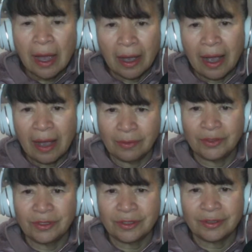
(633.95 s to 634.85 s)

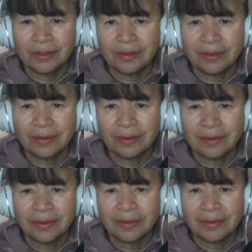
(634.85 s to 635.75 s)
house,
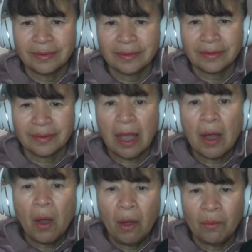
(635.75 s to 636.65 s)
a
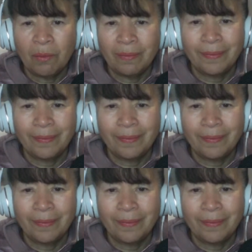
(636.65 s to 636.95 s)
home.